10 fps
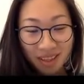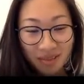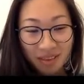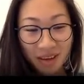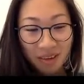
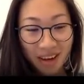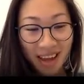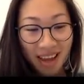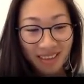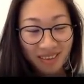our
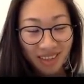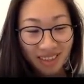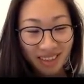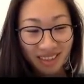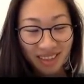ads
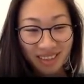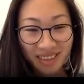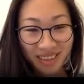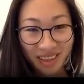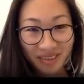running on
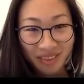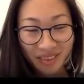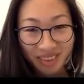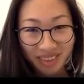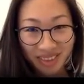Instagram.
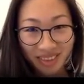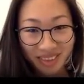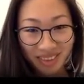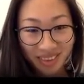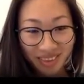I'm going to
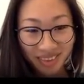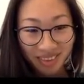show you.